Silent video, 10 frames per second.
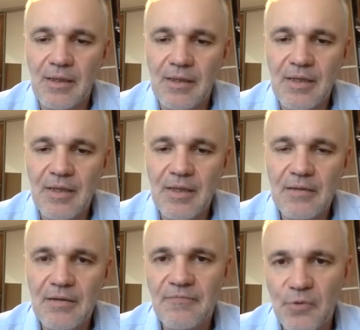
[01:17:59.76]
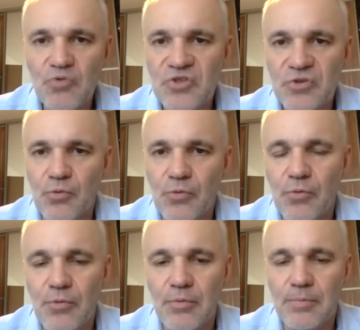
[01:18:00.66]
They refused
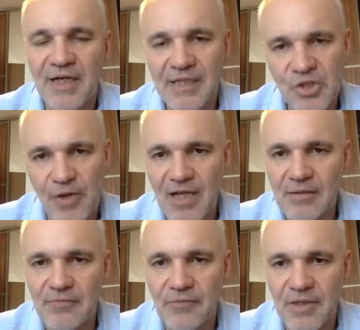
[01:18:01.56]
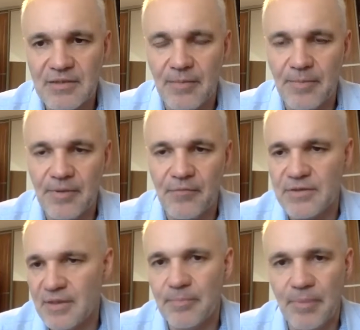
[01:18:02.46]
to penetrate, for example, the
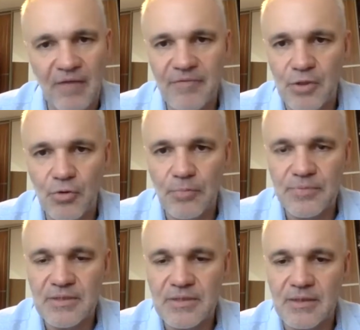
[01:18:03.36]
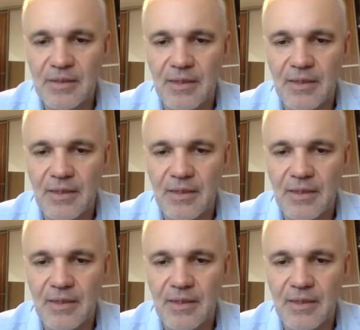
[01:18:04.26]
WhatsApp private groups